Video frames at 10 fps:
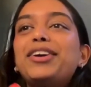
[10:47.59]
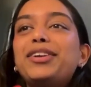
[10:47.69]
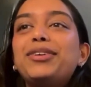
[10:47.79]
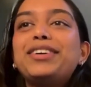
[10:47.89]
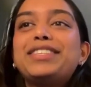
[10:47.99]

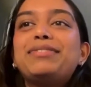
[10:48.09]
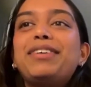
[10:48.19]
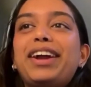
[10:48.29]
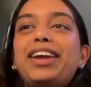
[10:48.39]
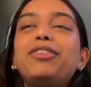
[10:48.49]
it's
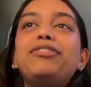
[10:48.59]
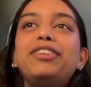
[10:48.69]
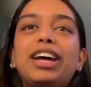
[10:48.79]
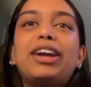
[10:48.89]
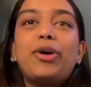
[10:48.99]
very, you
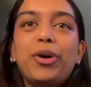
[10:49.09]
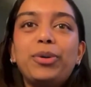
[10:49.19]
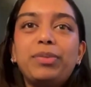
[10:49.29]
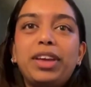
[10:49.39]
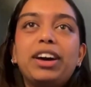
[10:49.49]
feel at
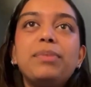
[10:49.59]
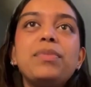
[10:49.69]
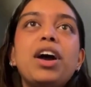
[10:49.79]
home here.